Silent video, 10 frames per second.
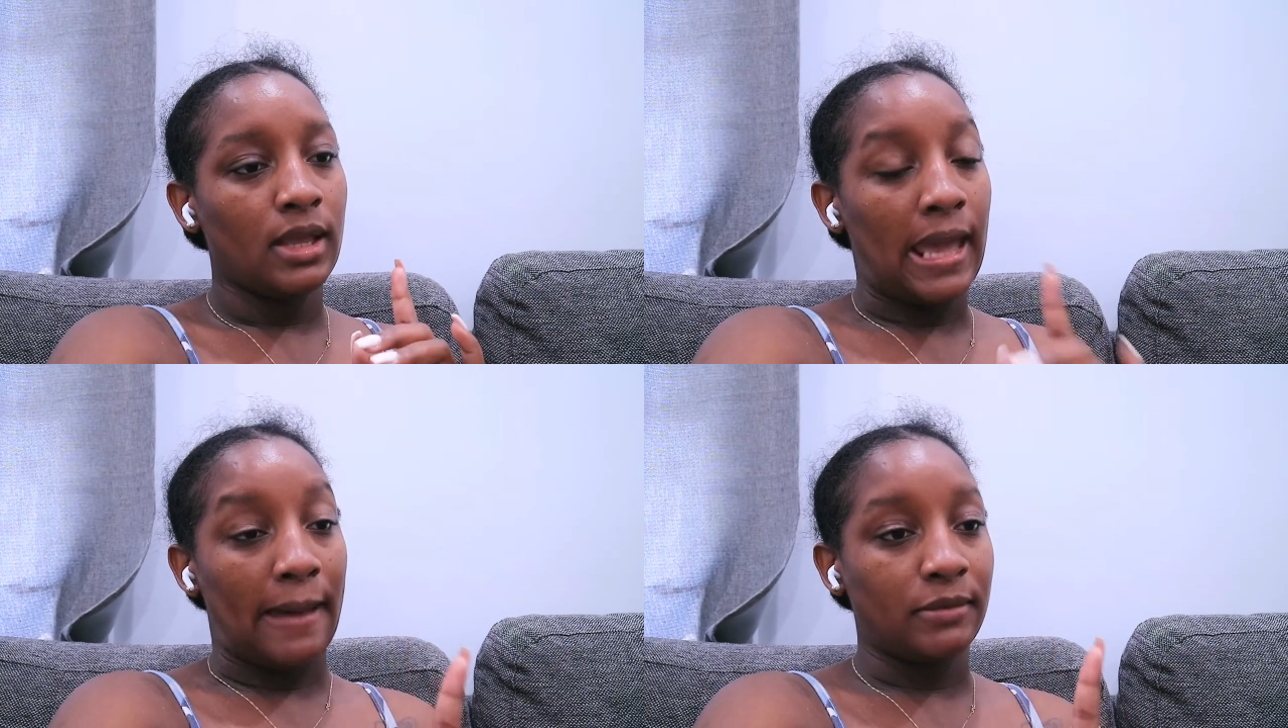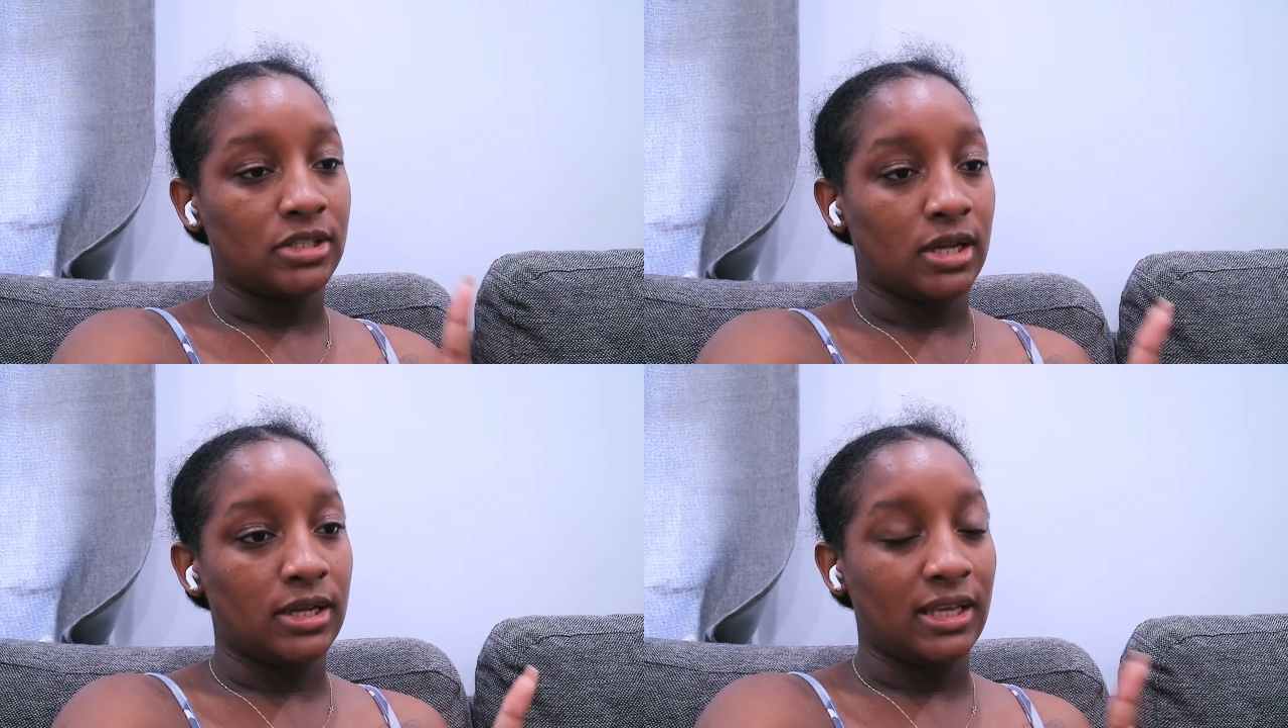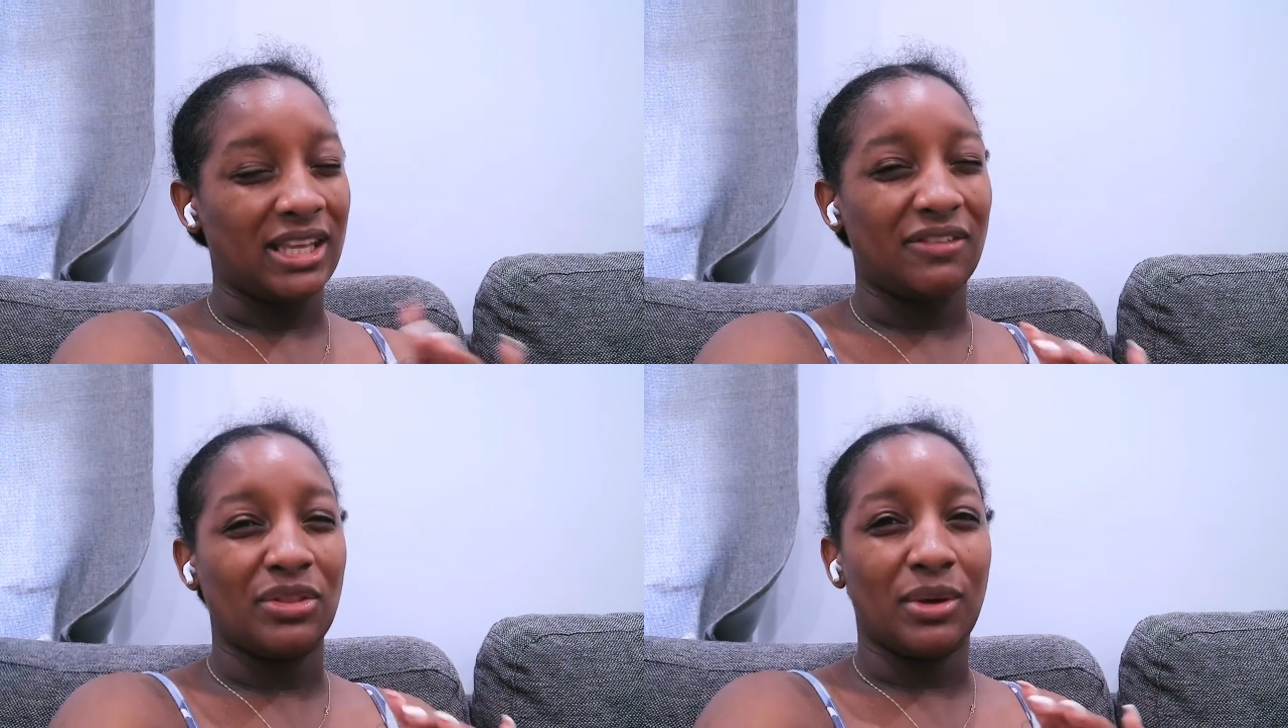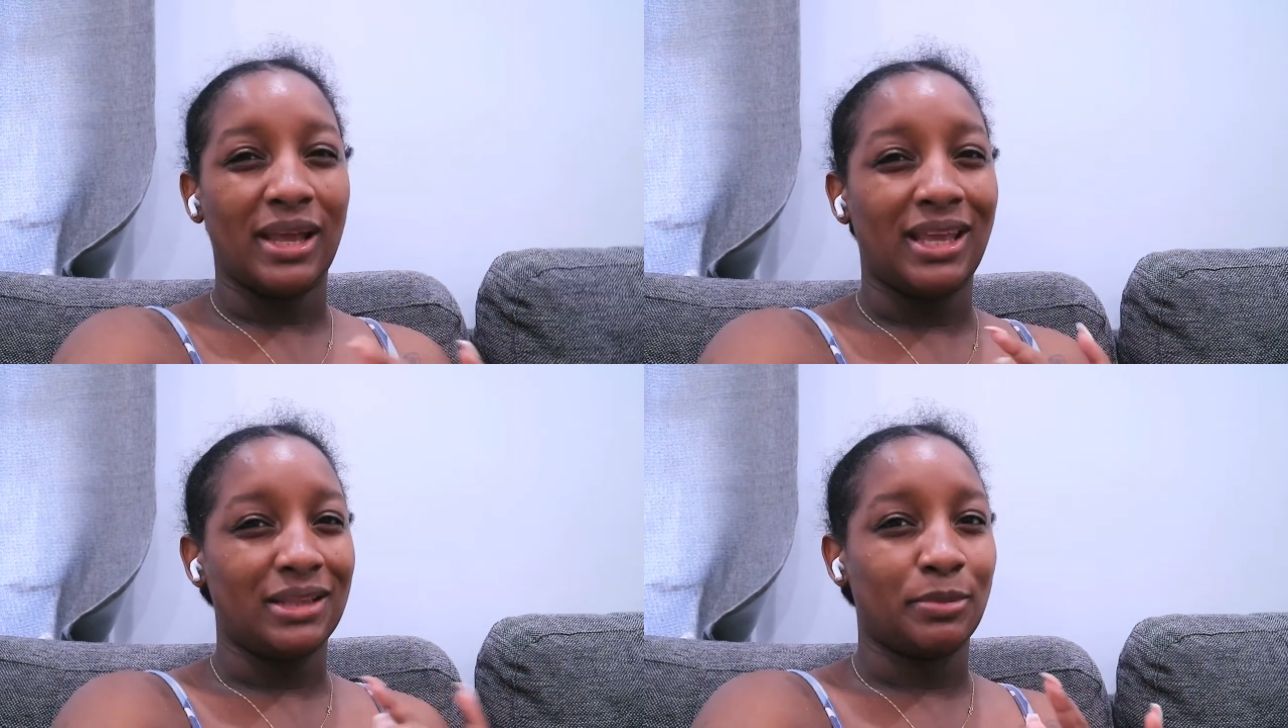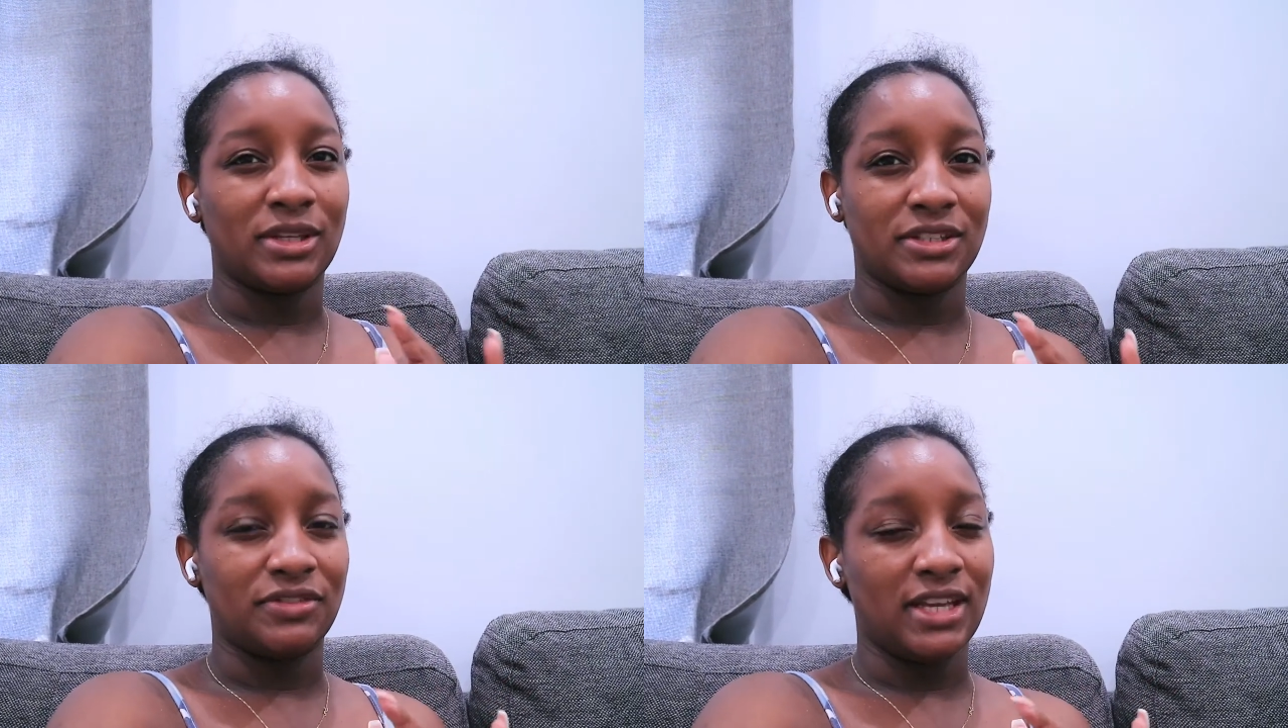Amazon, even though I hate the
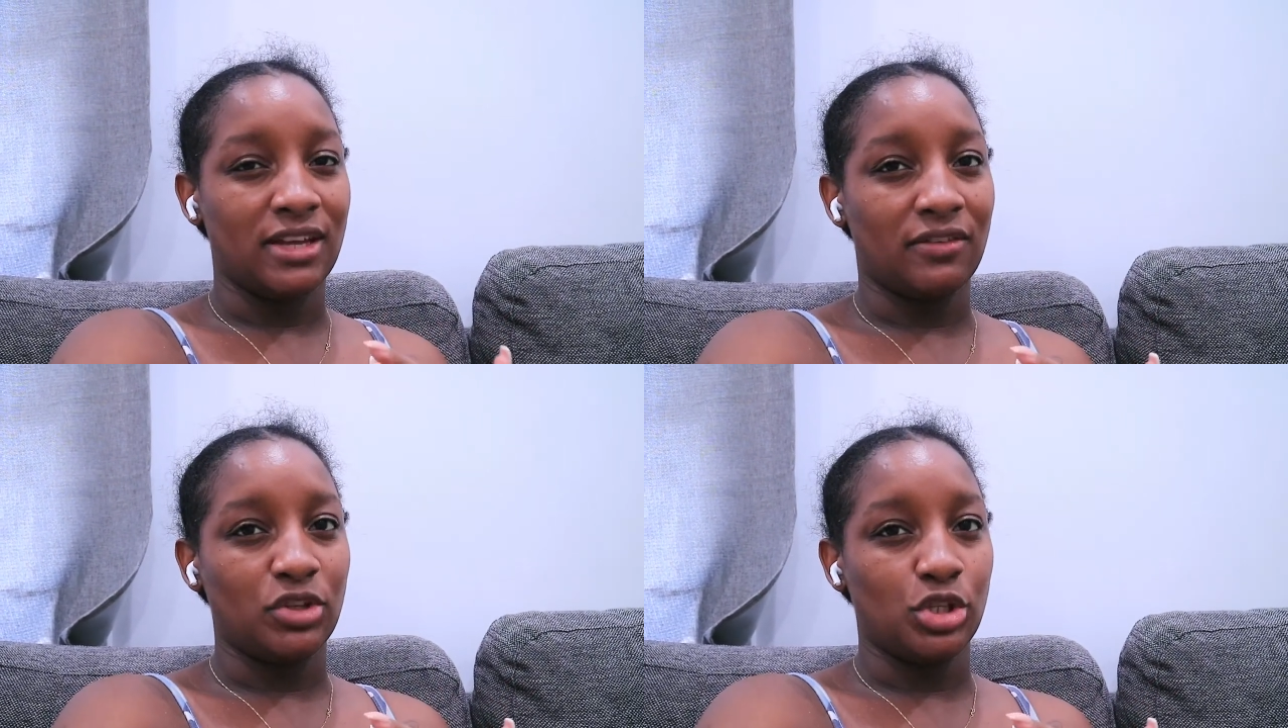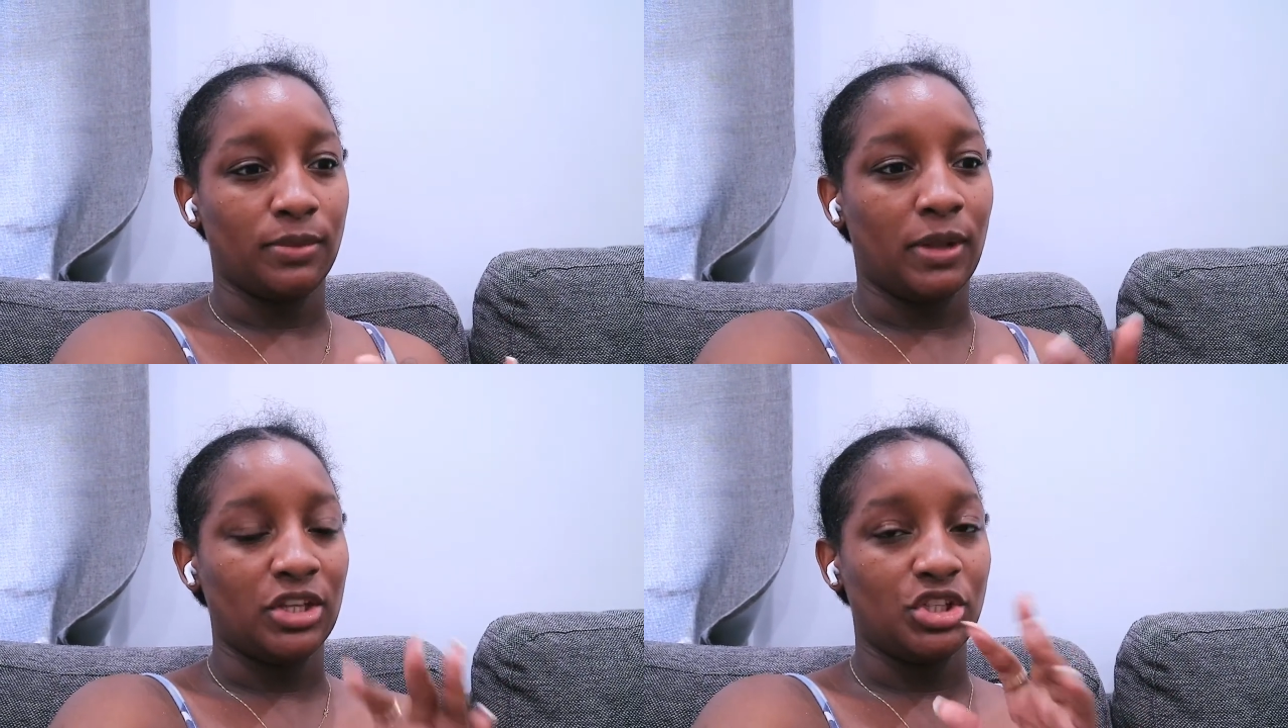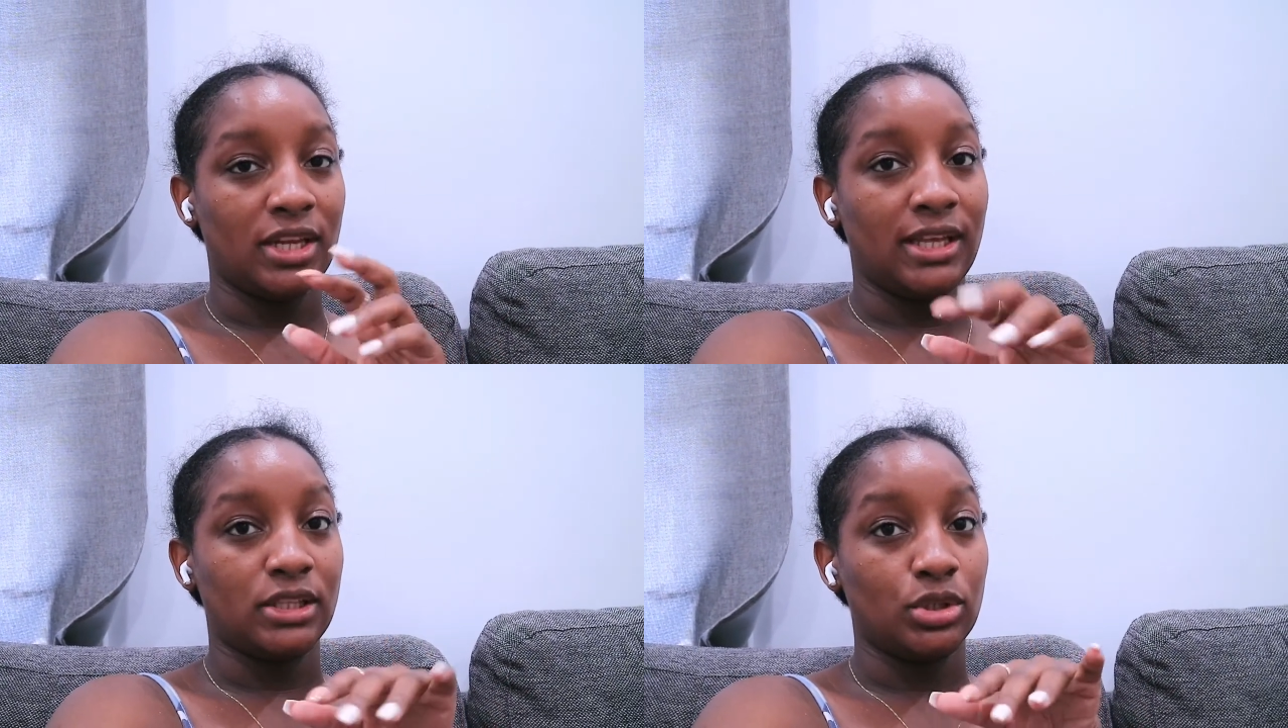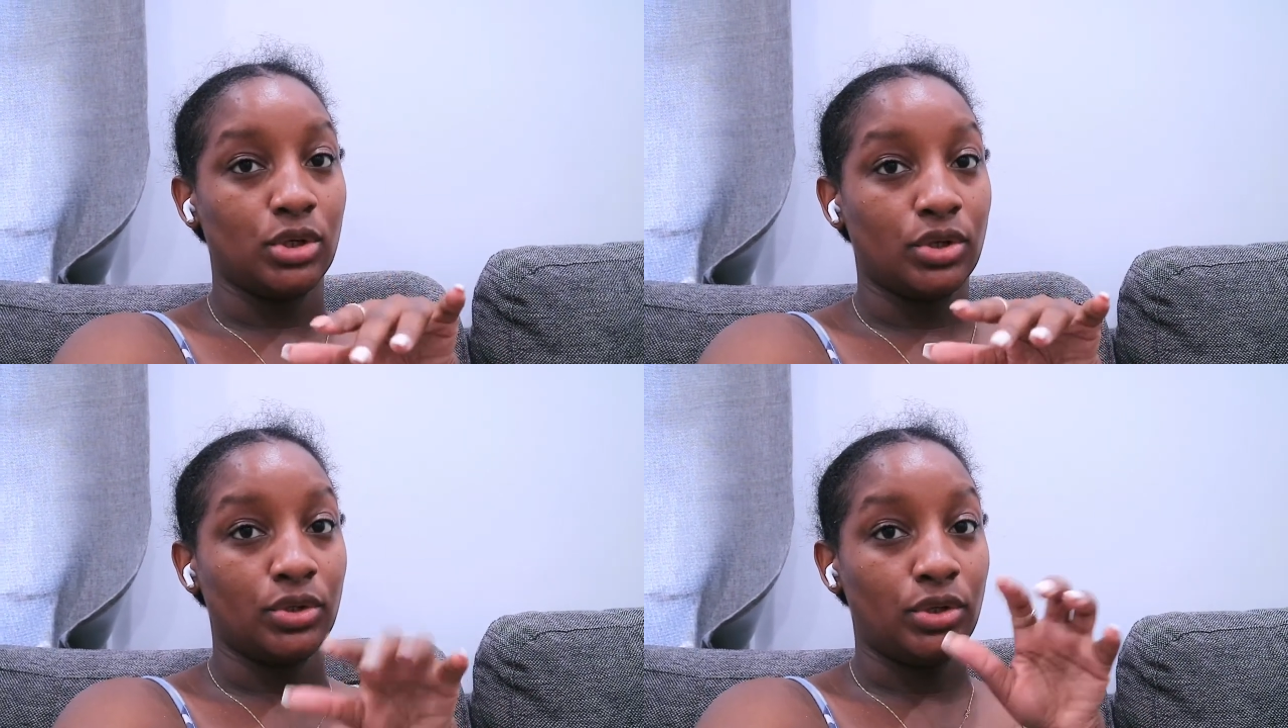process of taking off the gel polish and like the little